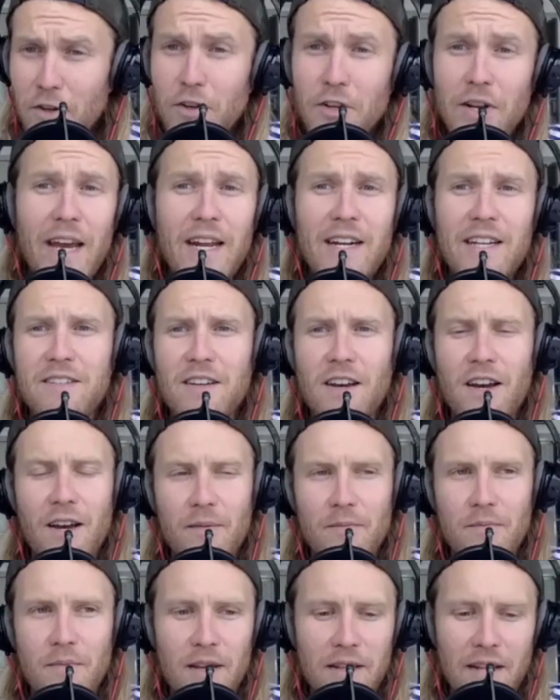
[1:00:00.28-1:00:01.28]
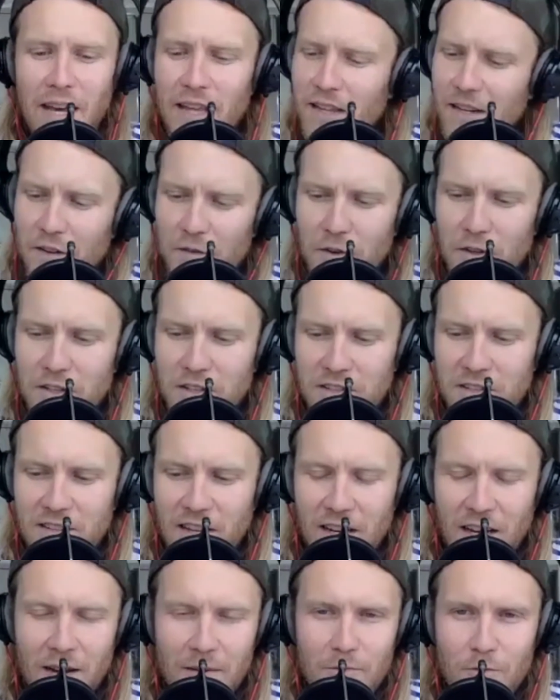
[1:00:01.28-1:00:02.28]
Dude, anytime. Now that I've got this
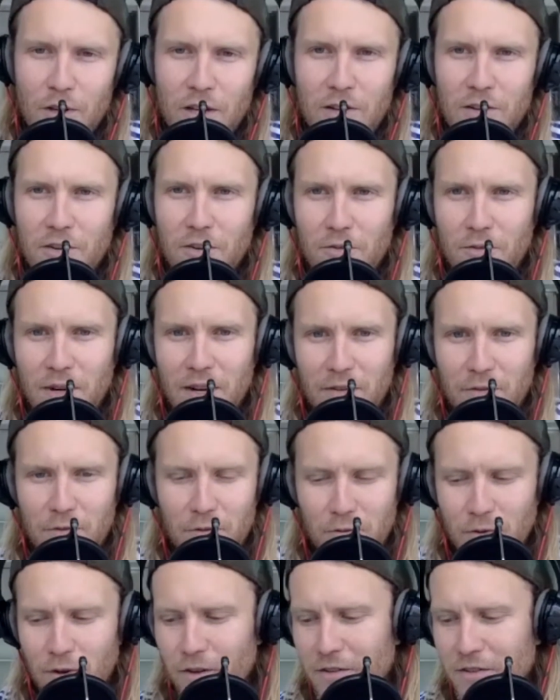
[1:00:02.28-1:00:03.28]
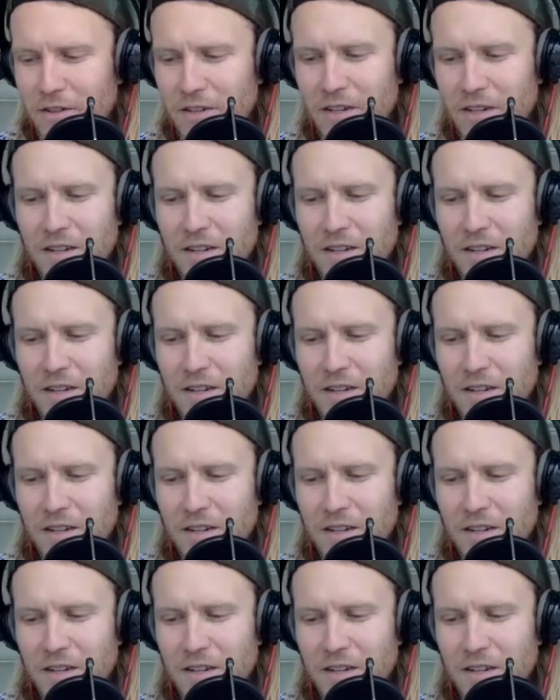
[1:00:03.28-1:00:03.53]
set up, we can do it whenever we want.